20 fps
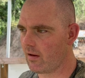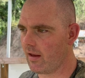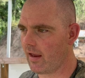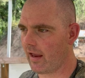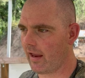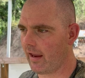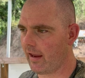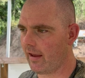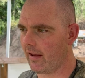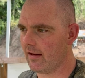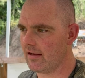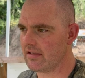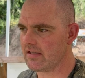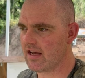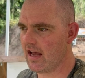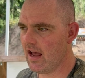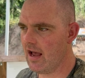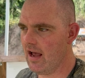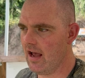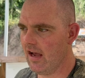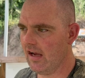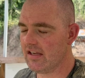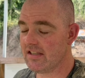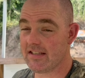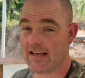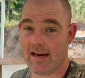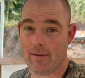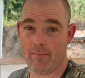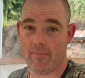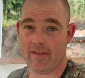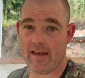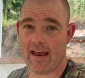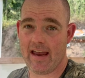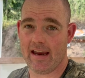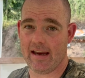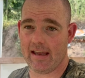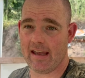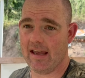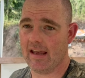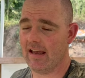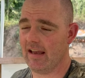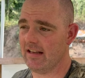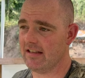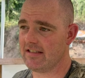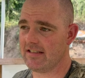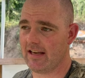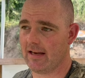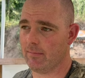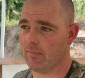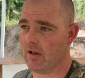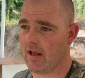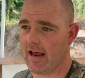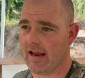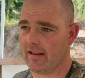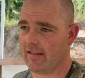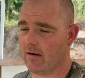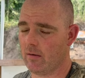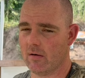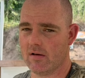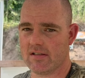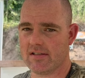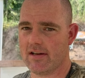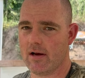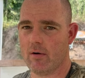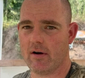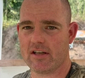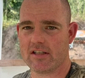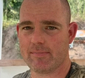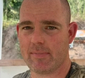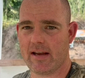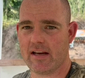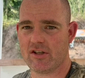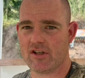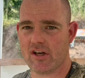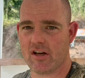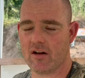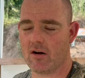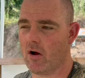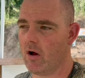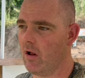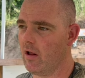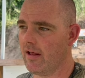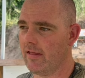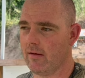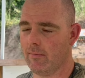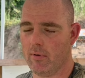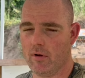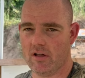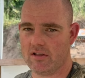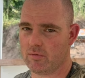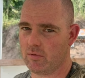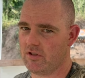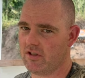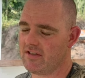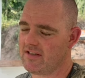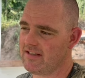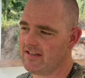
and same thing it seemed like there was no expansion at all and the bullets would just